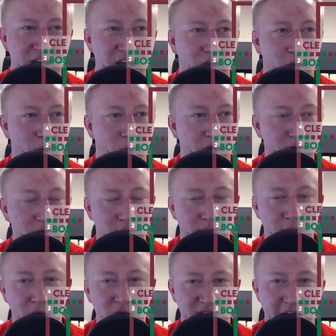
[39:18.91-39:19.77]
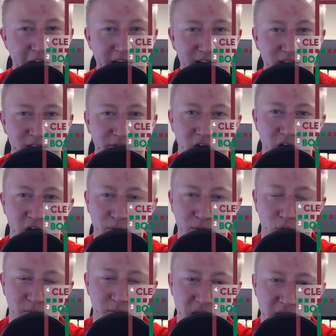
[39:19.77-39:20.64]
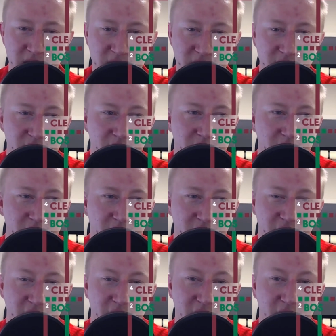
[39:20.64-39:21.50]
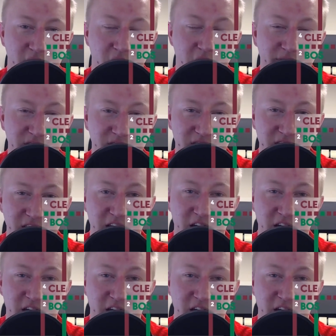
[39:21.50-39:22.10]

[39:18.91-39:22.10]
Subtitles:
The ones we're most active on would be obviously here,